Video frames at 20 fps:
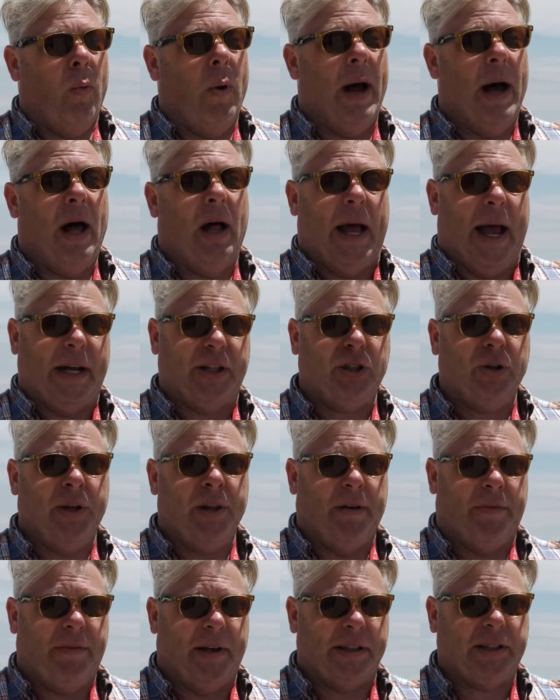Well, actually
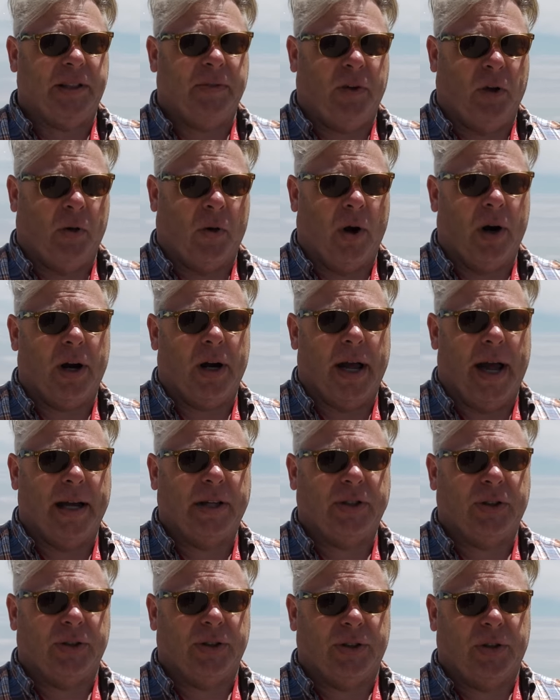the festival
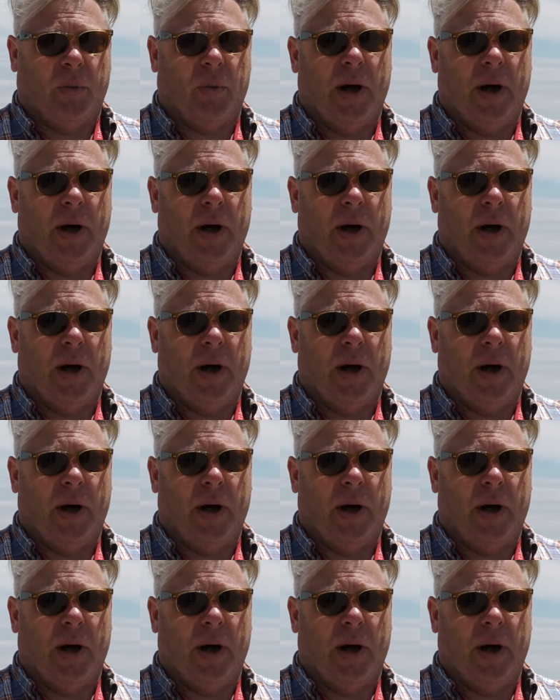organizers, the